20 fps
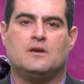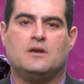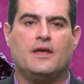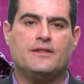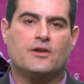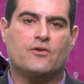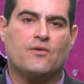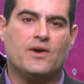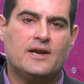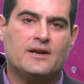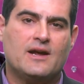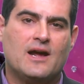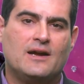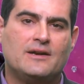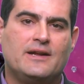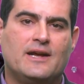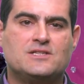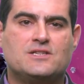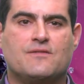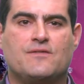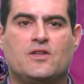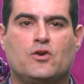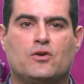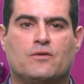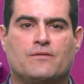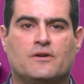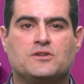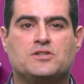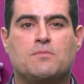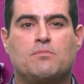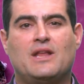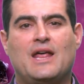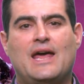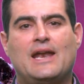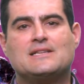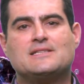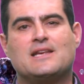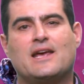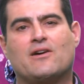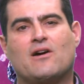In the grand context of the universe,
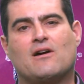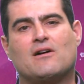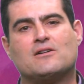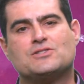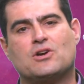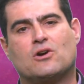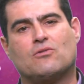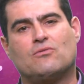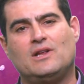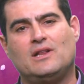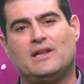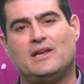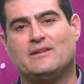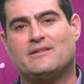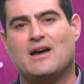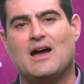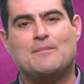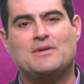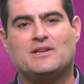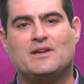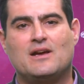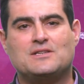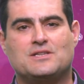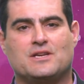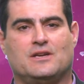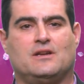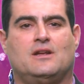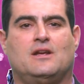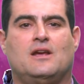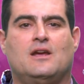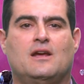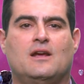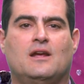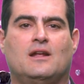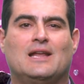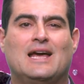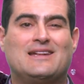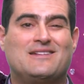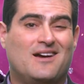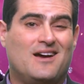planets like ours are really a dime a dozen,
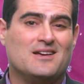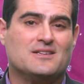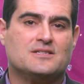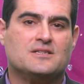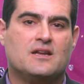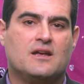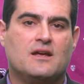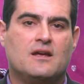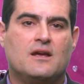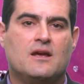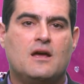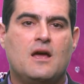like dust.